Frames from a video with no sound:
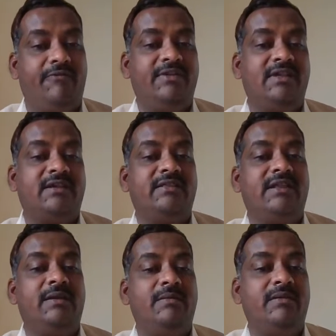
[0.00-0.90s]
whether
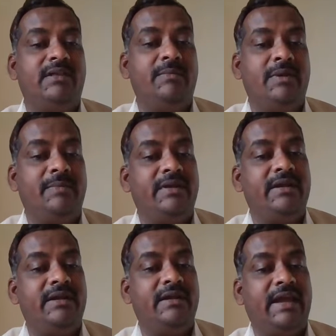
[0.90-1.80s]
they may be
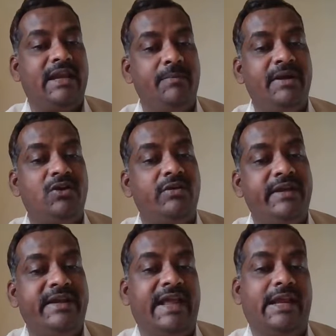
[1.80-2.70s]
animate
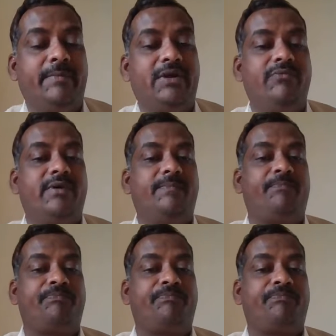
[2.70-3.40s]
or inanimate one.